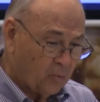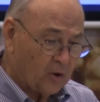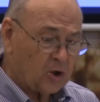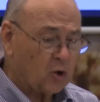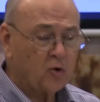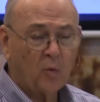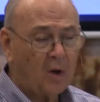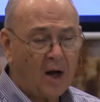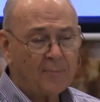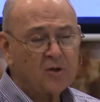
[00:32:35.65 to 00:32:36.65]

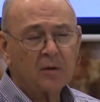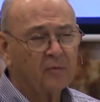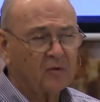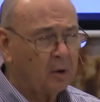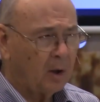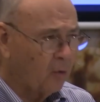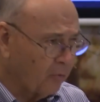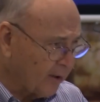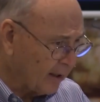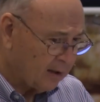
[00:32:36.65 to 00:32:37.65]
ritual object of
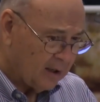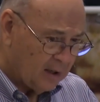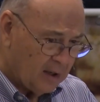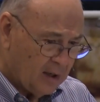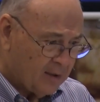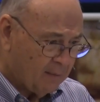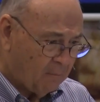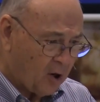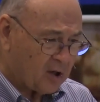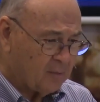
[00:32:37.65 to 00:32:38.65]
clothing that
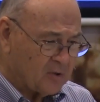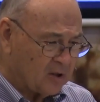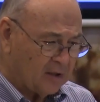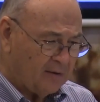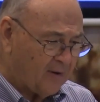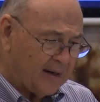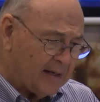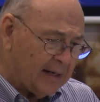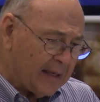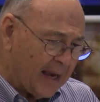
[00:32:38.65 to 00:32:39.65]
marked him as a Levite.
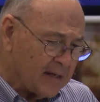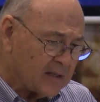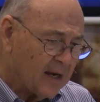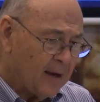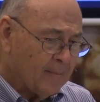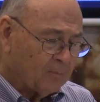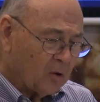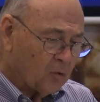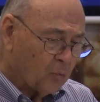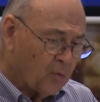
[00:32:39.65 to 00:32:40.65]
In any case,
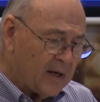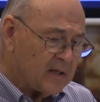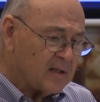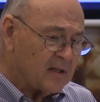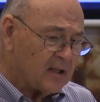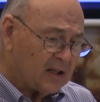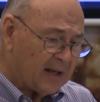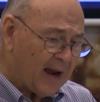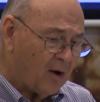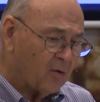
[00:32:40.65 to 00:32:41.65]
the reason the
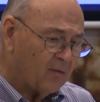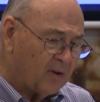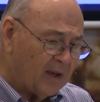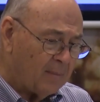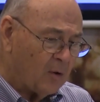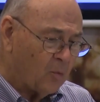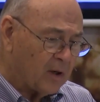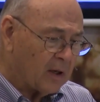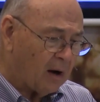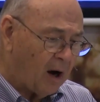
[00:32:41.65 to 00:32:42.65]
town of Gibeah
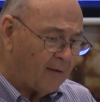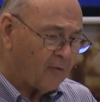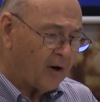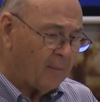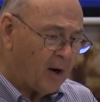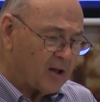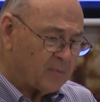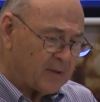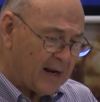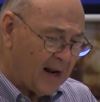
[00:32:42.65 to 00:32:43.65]
wouldn't offer him
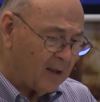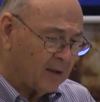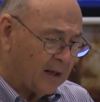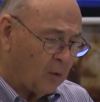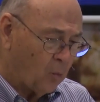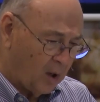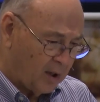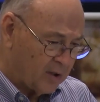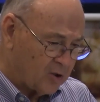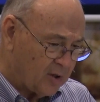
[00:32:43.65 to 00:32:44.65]
hospitality
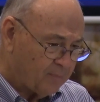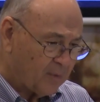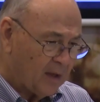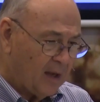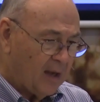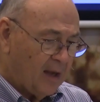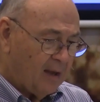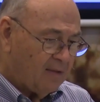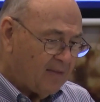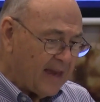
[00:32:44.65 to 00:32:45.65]
was
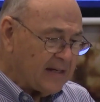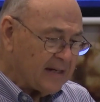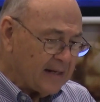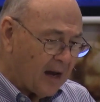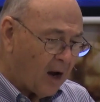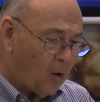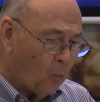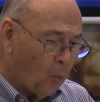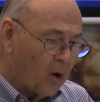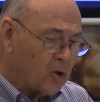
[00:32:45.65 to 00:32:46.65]
they did not
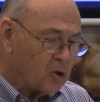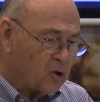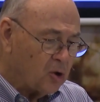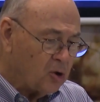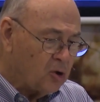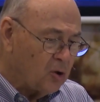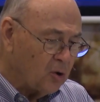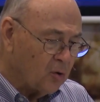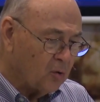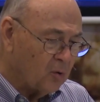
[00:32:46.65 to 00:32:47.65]
want to
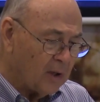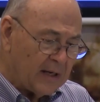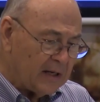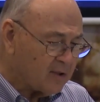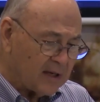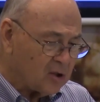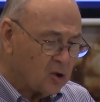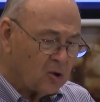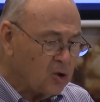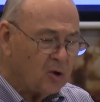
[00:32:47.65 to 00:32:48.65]
do anything
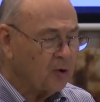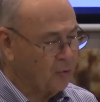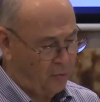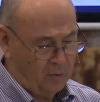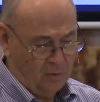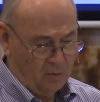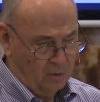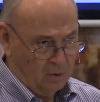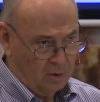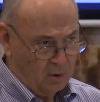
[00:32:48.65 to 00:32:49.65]
to do
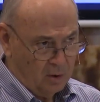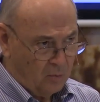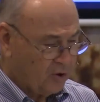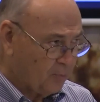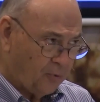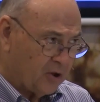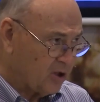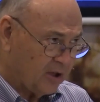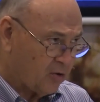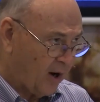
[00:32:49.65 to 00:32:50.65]
with the
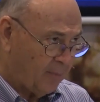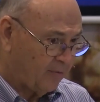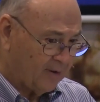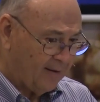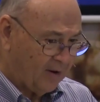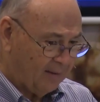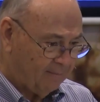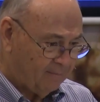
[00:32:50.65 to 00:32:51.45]
priestly tribe of Levi.